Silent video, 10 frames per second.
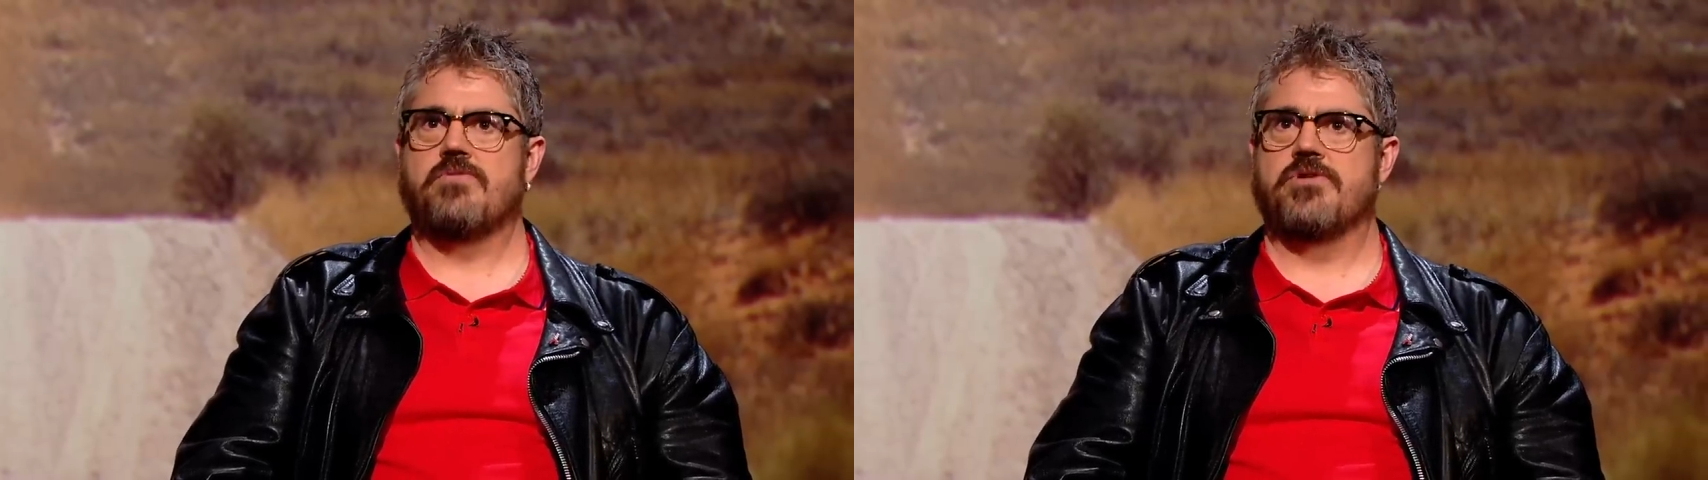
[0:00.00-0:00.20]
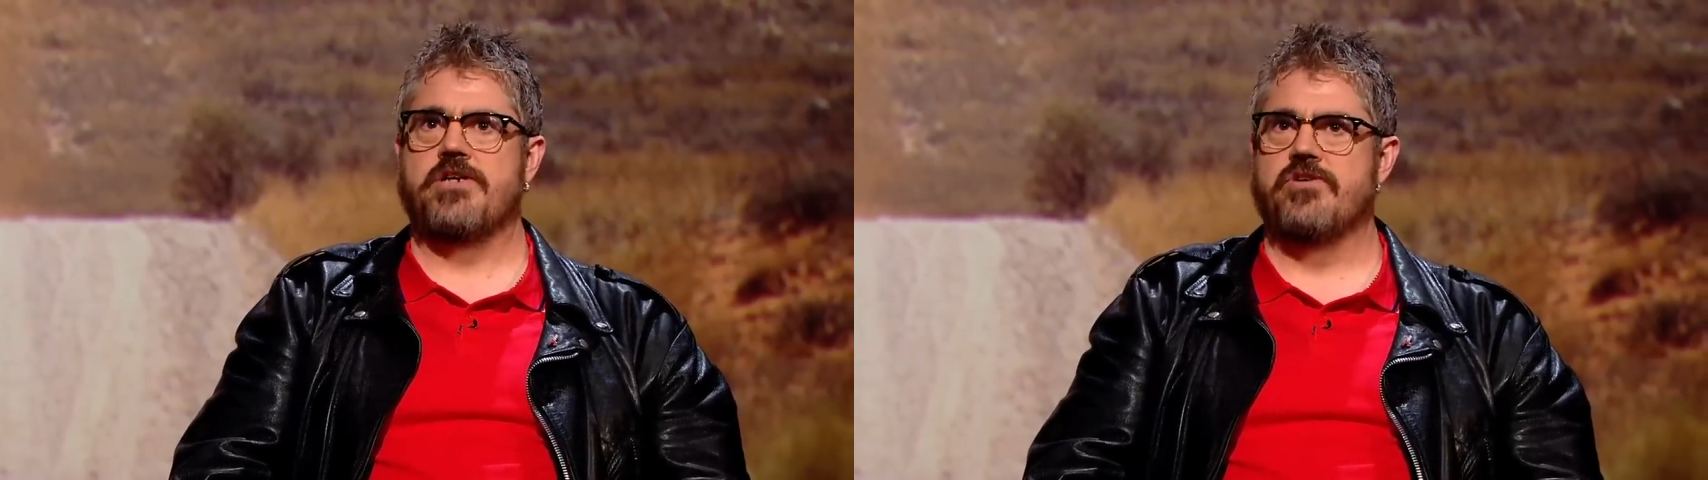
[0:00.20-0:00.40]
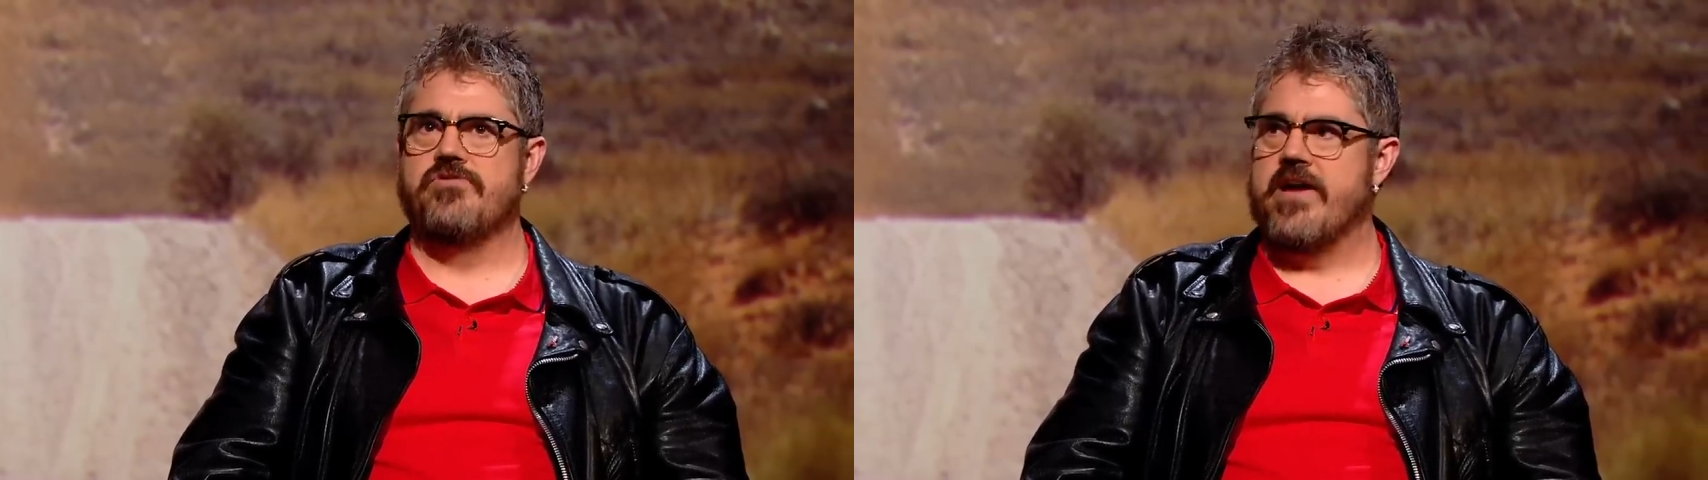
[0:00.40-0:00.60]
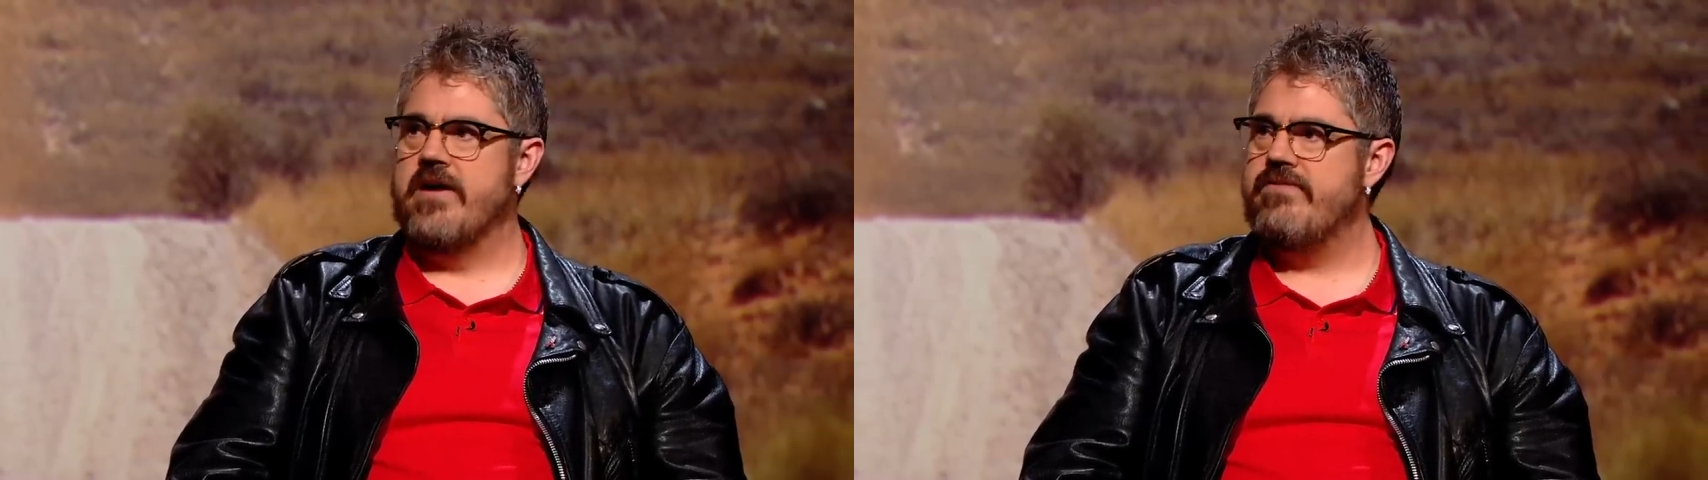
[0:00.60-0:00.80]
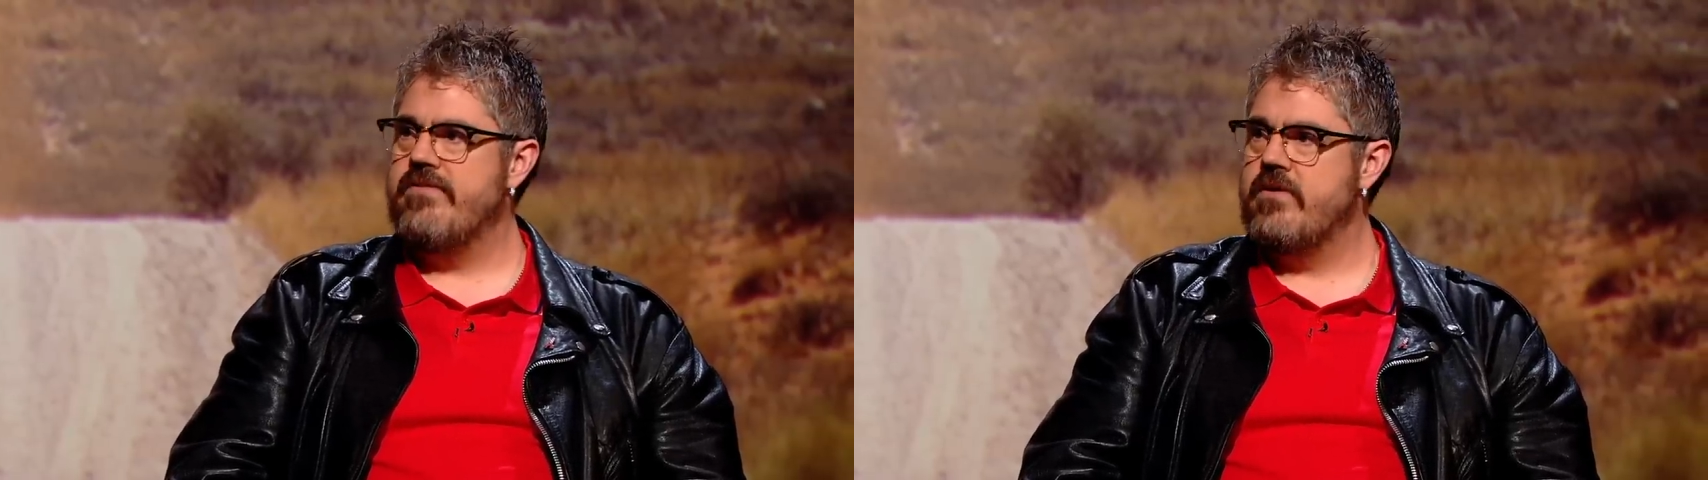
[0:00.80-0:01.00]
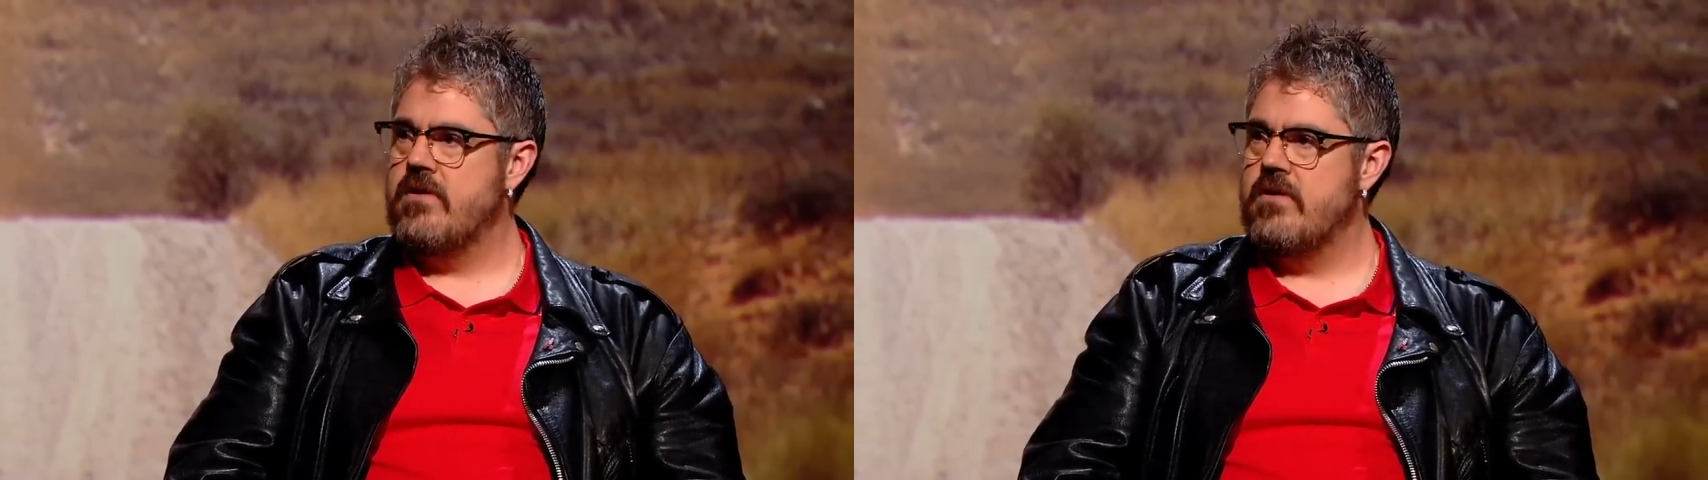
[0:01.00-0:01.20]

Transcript: what children have. Well,